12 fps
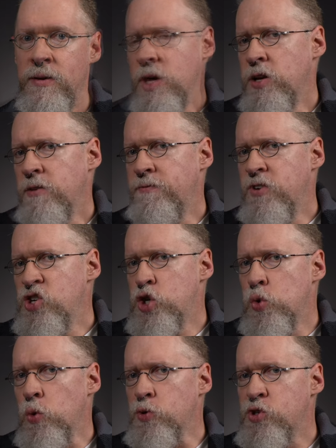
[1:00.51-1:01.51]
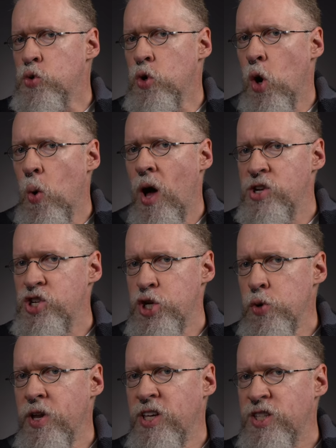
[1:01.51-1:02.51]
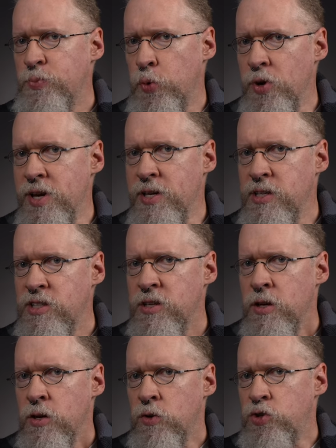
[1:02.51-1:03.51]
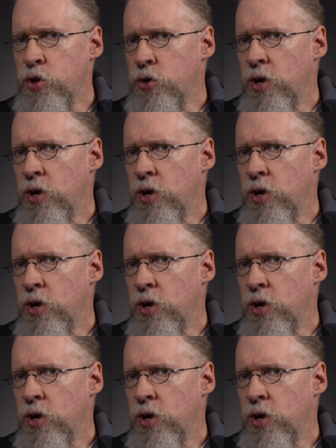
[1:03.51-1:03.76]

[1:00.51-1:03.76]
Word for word: individuals who go on shooting sprees do